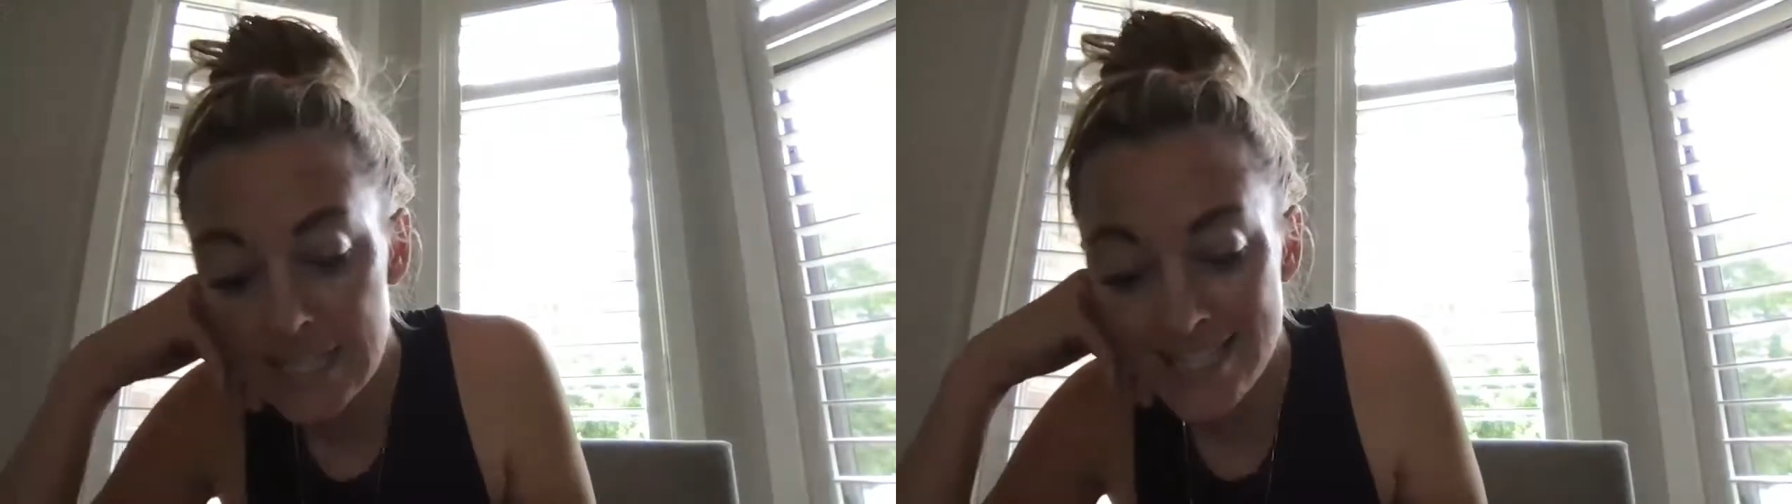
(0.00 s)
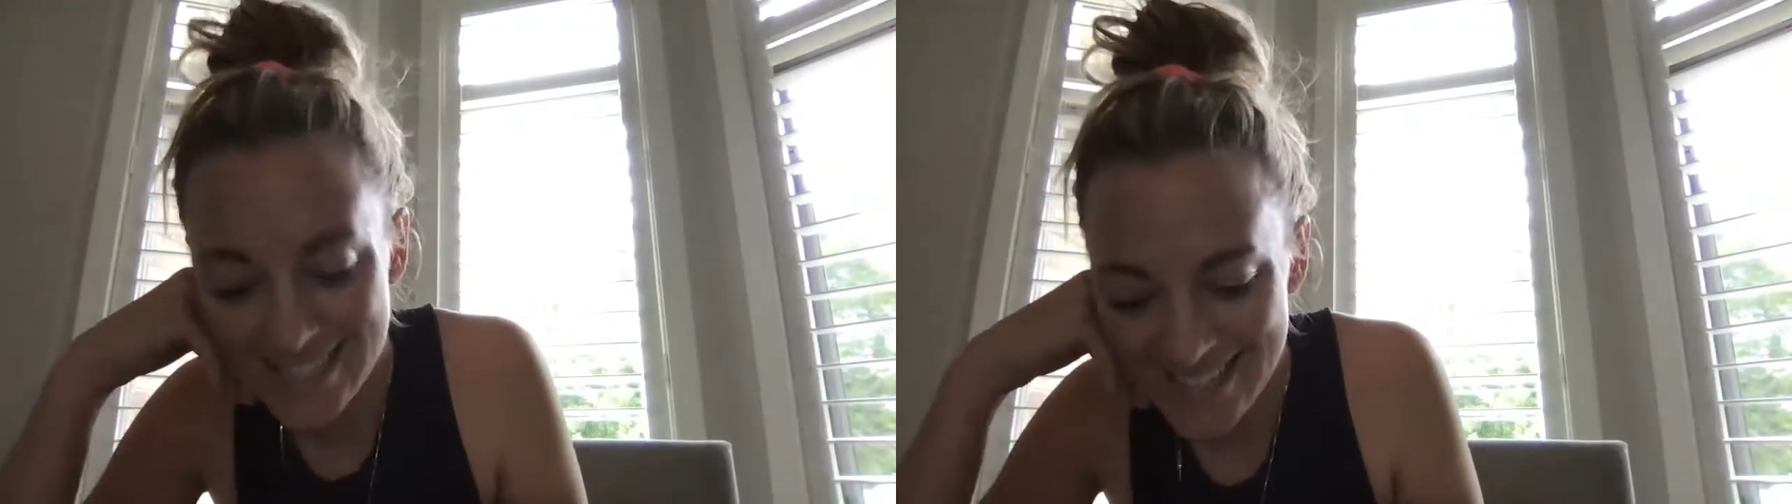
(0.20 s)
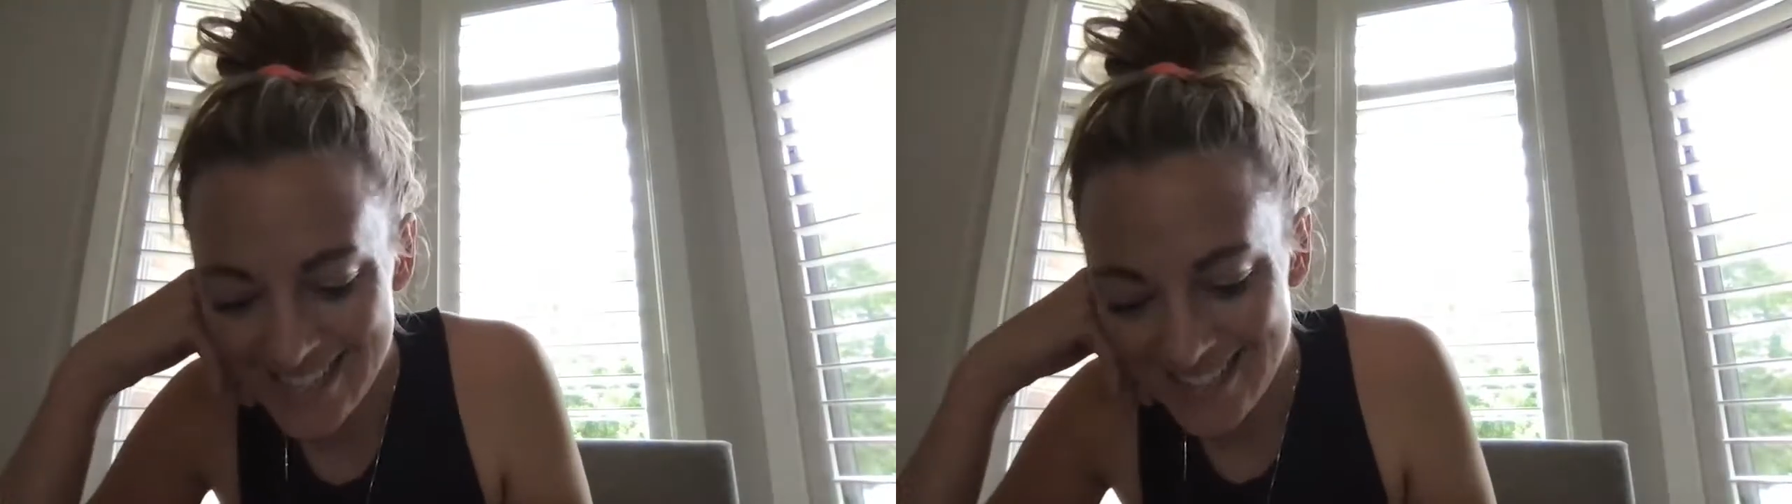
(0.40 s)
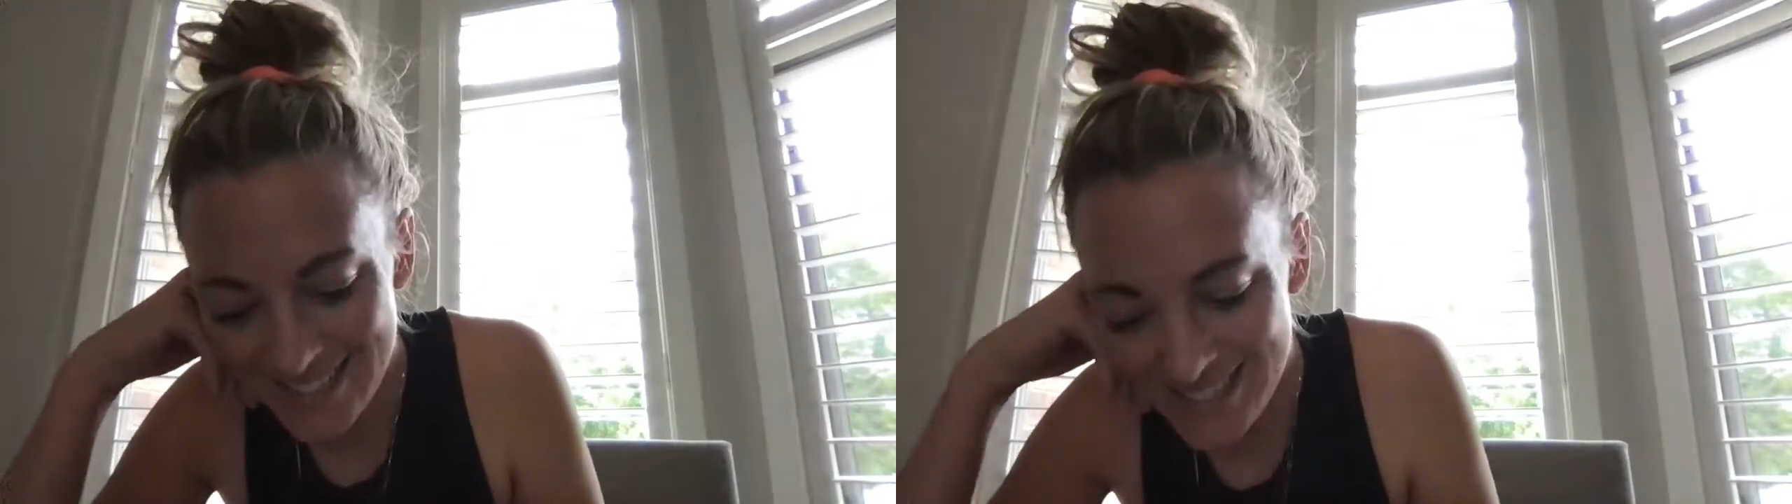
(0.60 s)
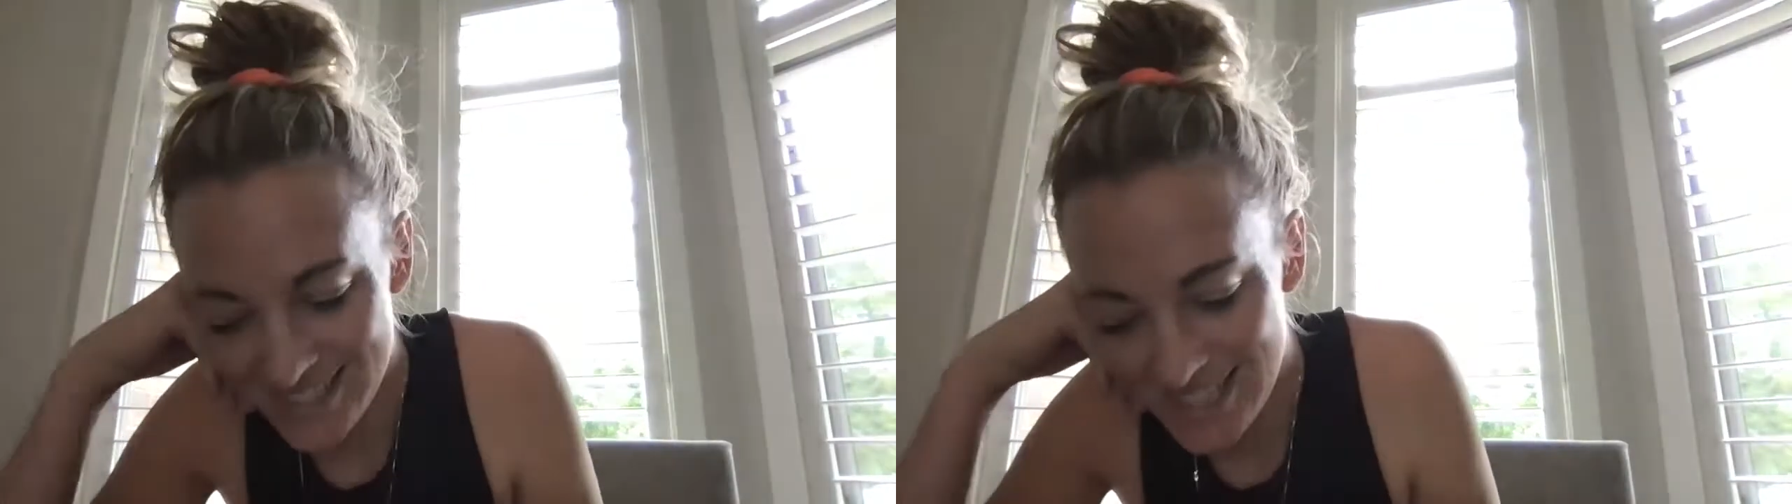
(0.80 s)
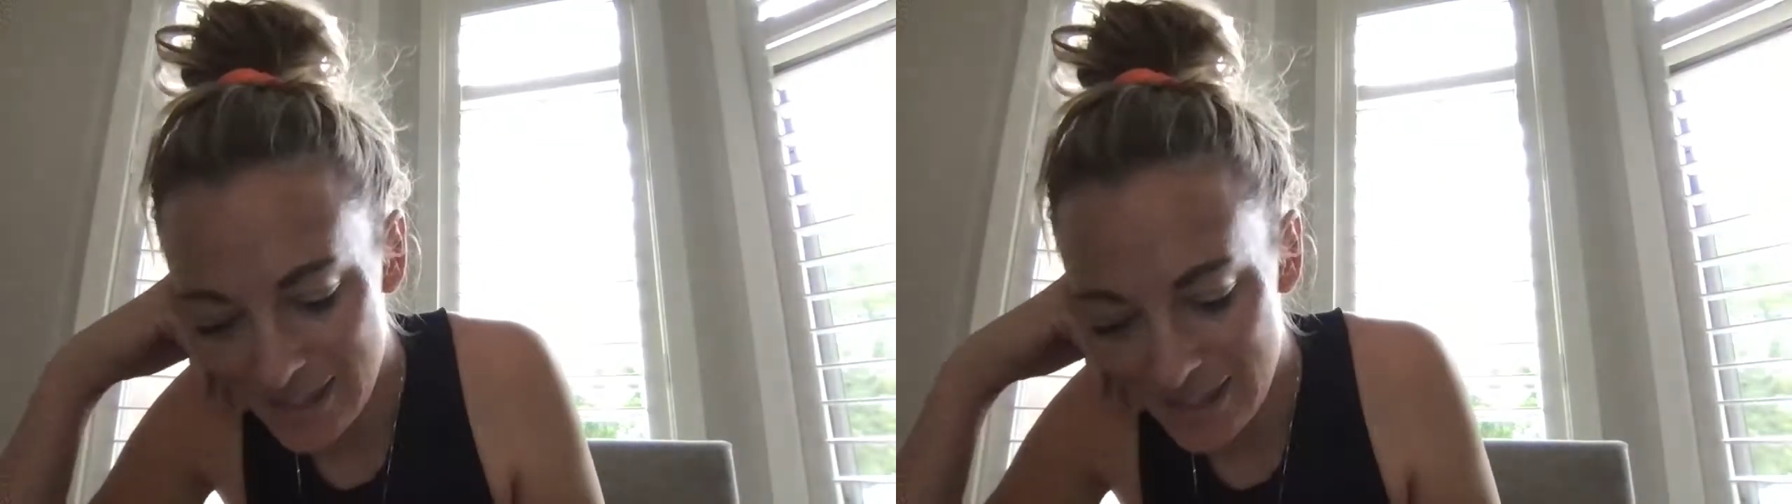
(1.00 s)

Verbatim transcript: C, D C